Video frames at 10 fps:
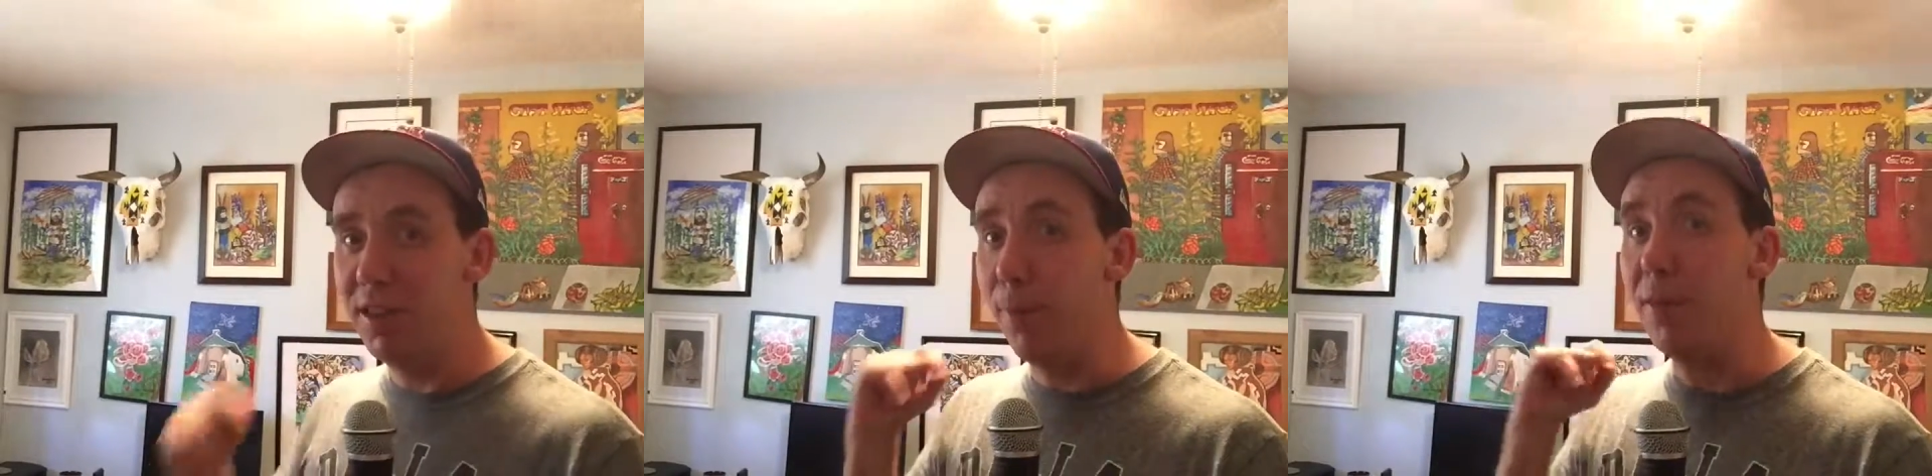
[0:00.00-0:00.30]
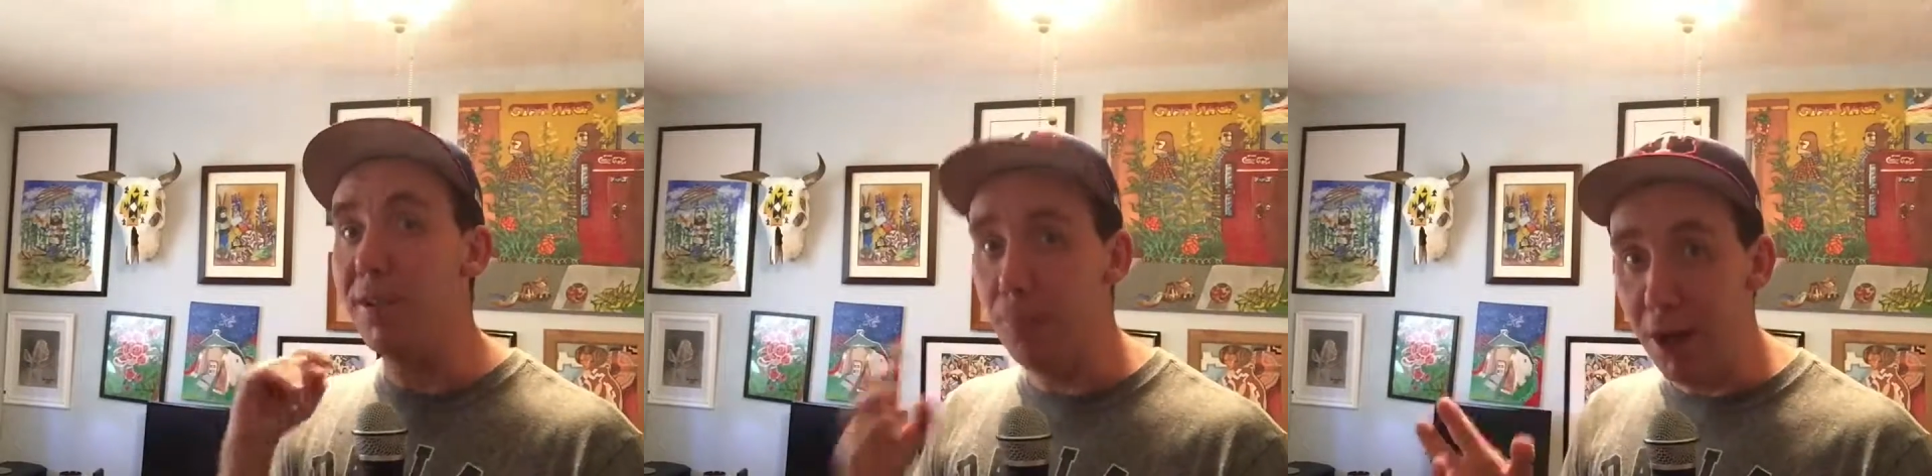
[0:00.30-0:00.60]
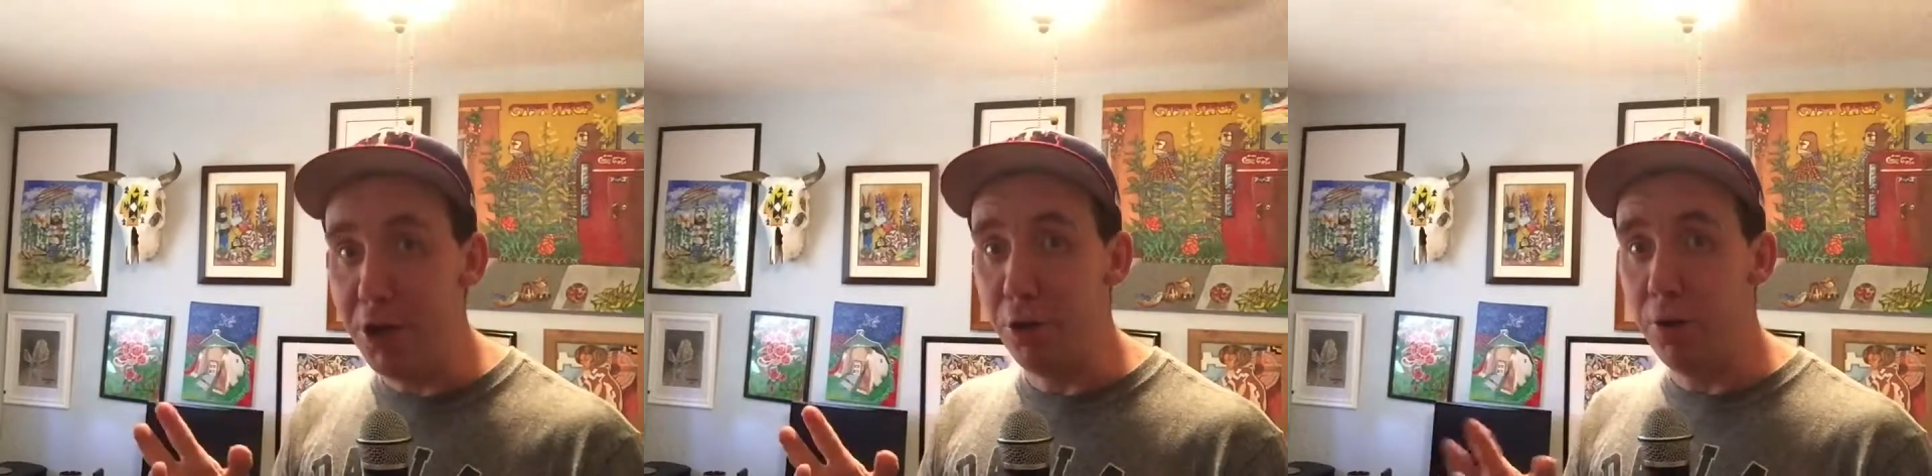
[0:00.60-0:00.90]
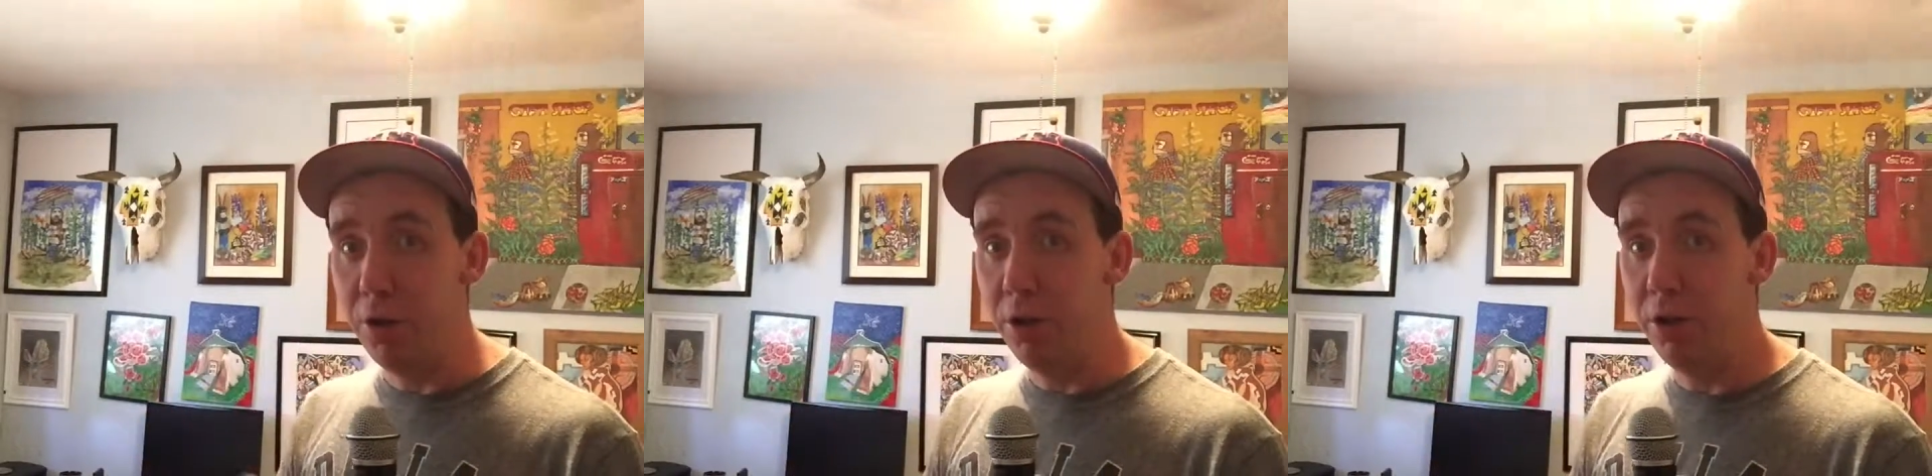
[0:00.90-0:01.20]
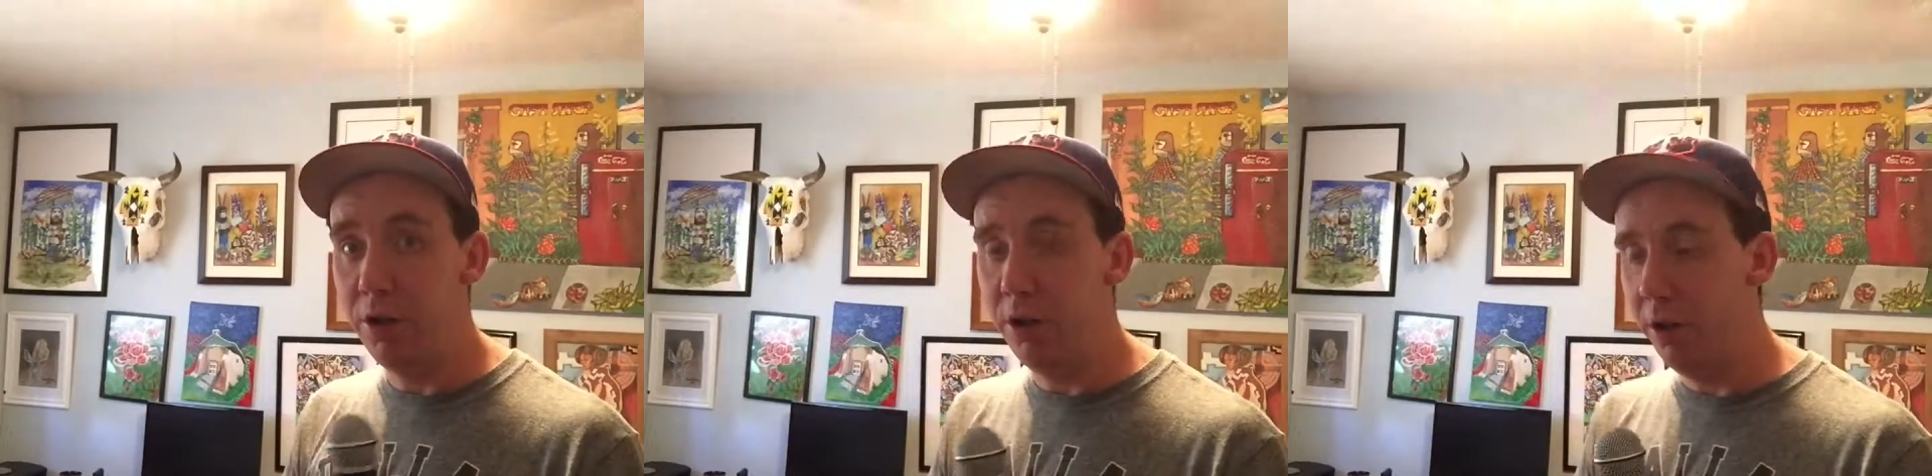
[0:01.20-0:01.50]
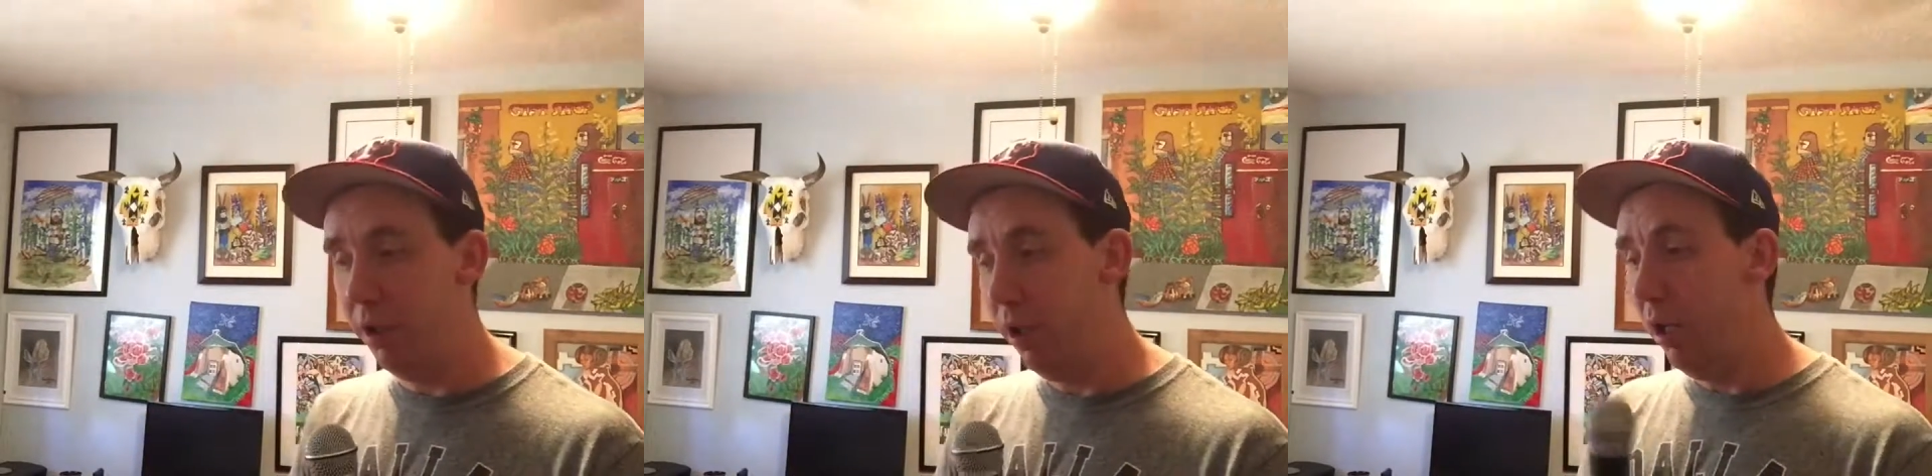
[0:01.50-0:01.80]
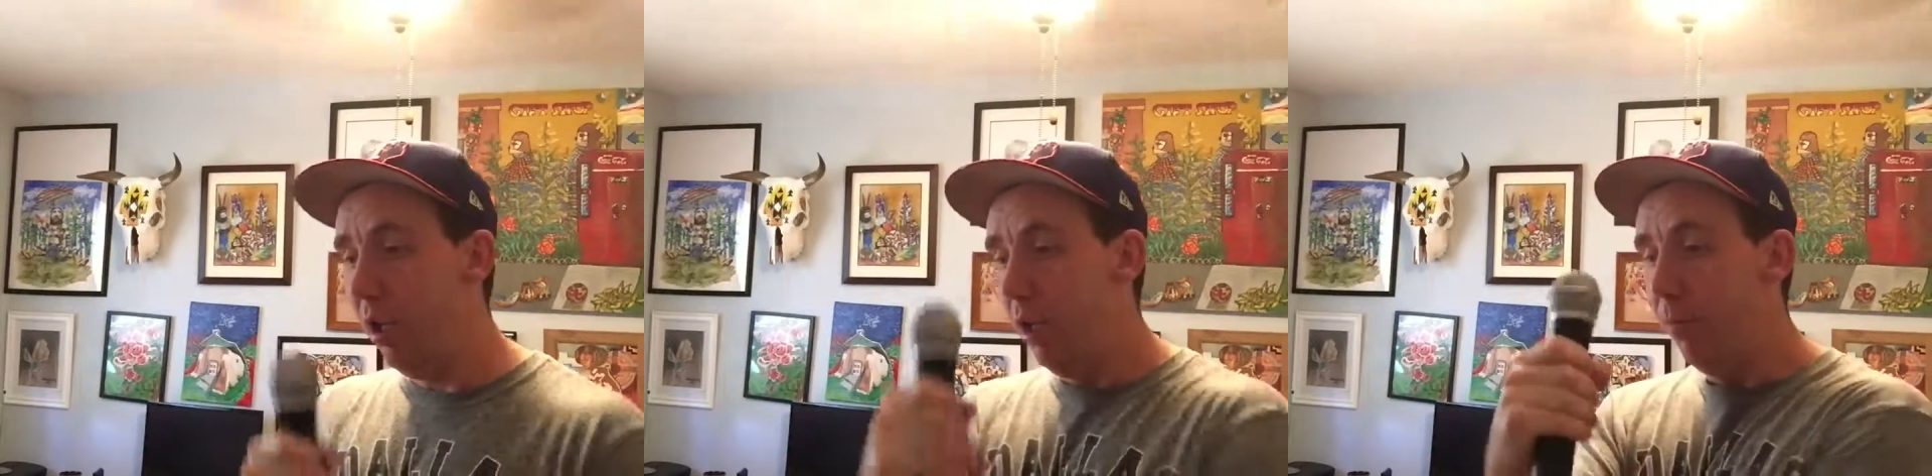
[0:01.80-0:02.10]
something special.
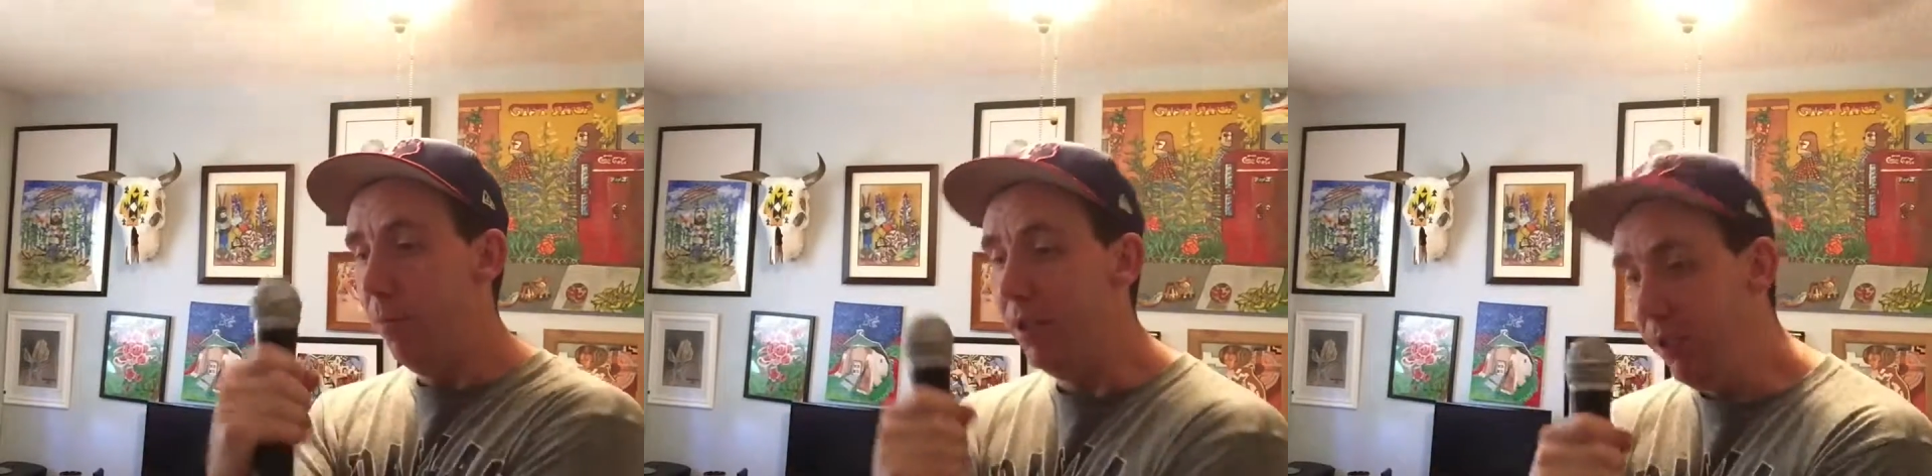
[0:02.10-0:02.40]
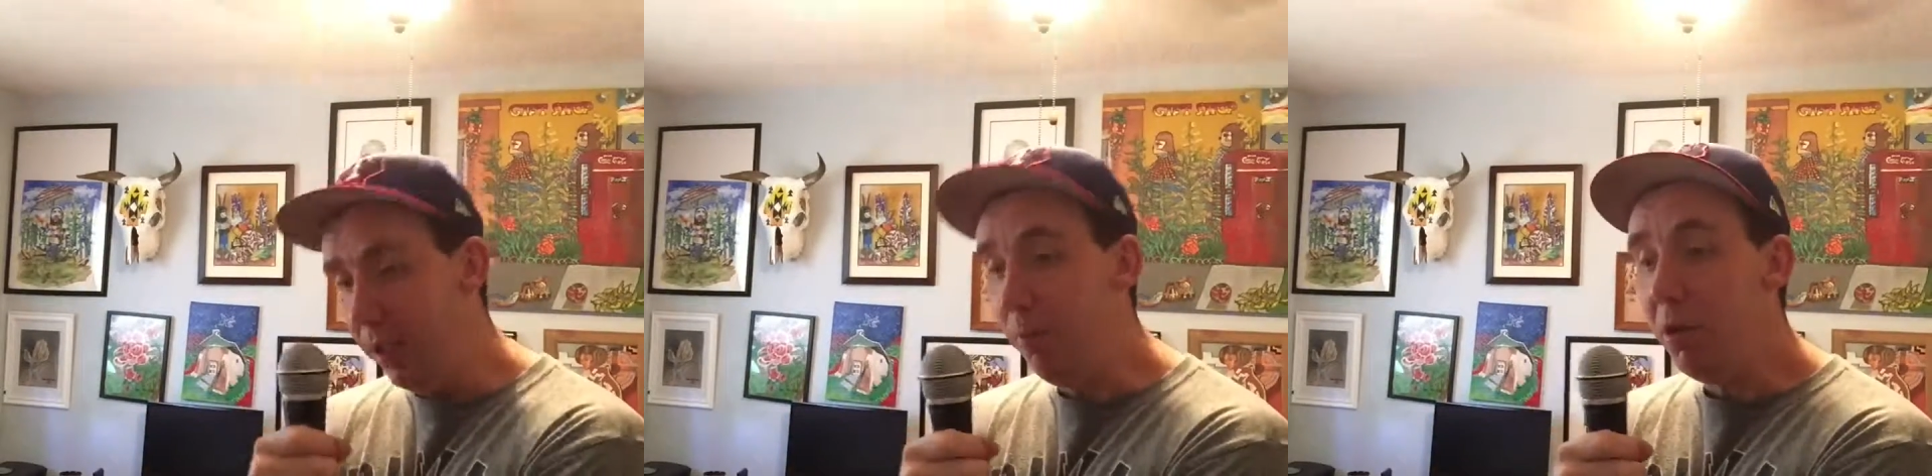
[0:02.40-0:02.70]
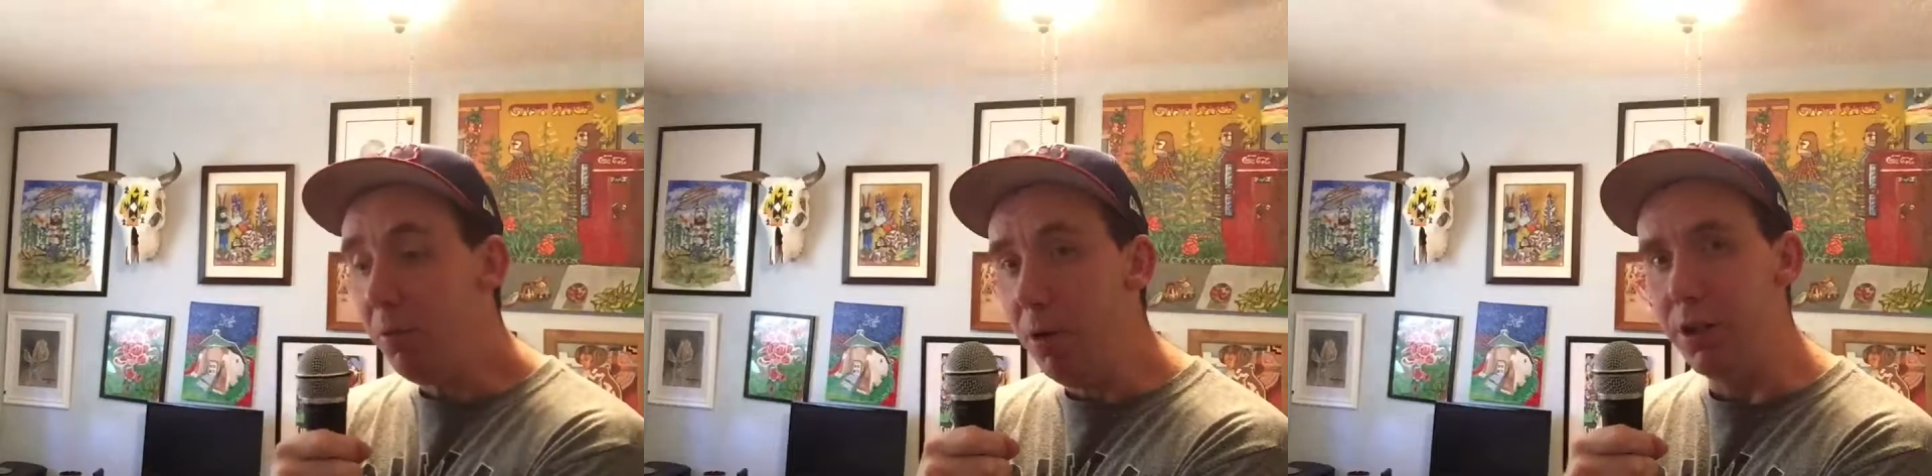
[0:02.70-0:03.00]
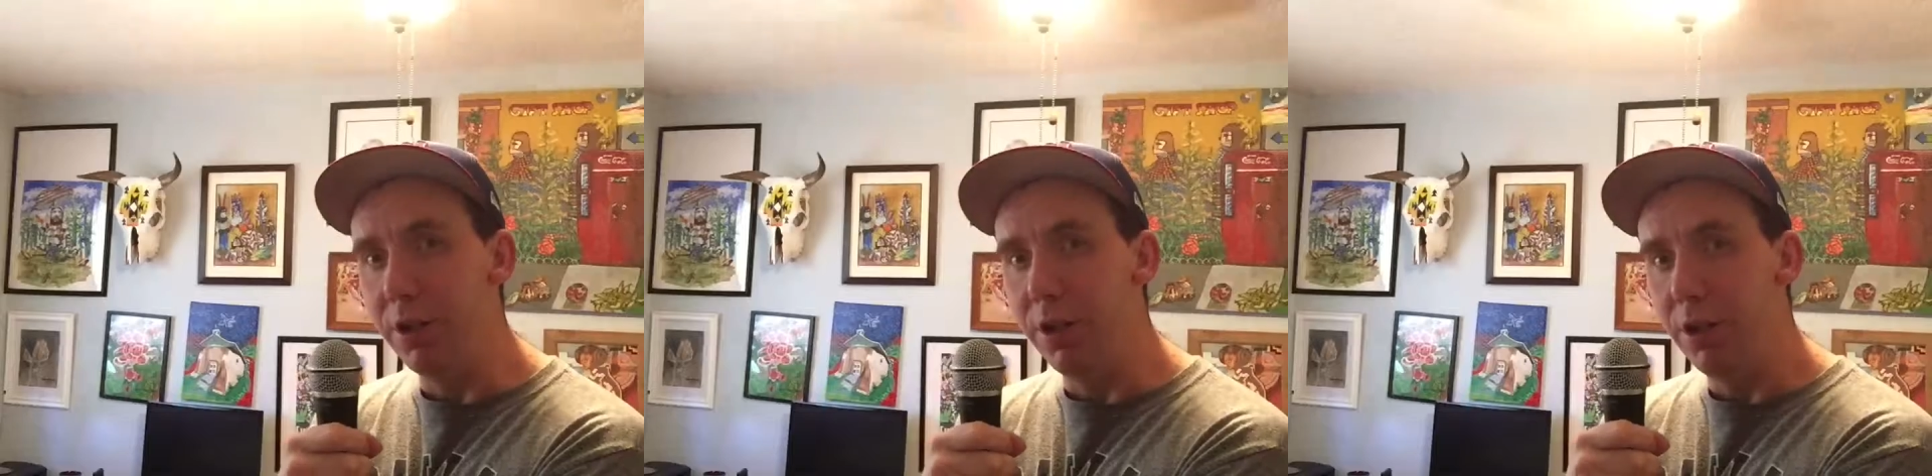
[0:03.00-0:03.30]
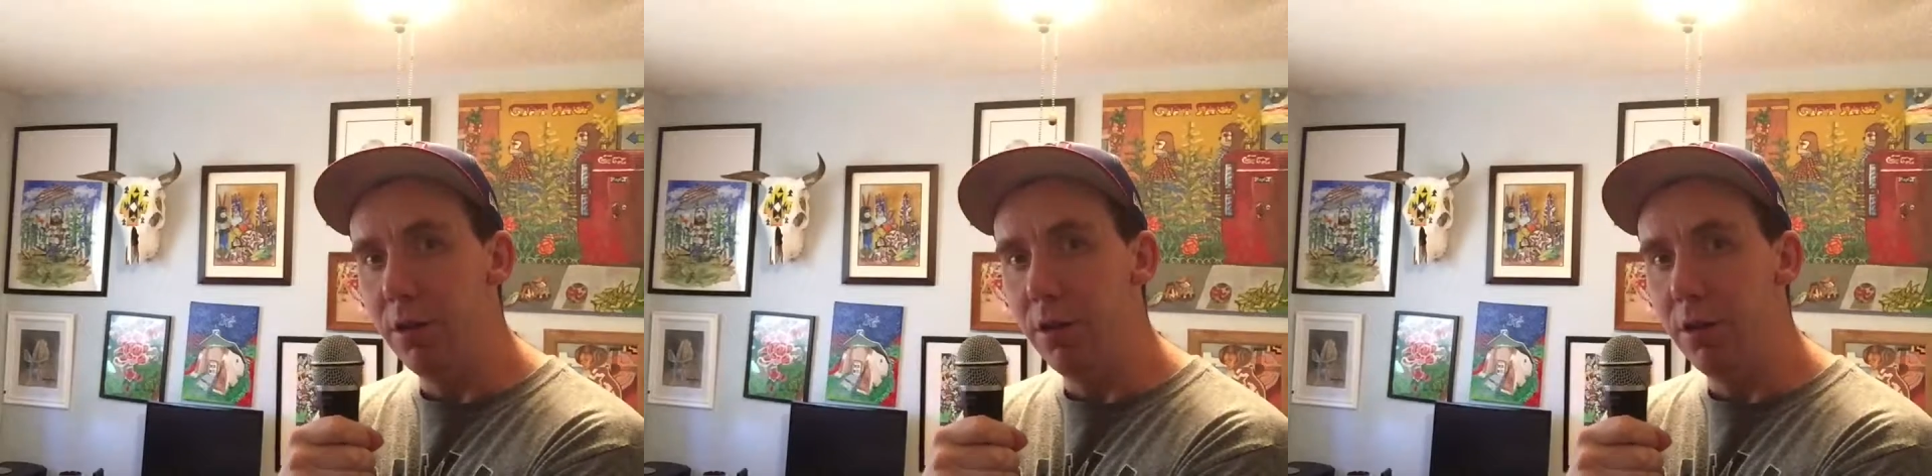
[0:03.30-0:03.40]
But one question: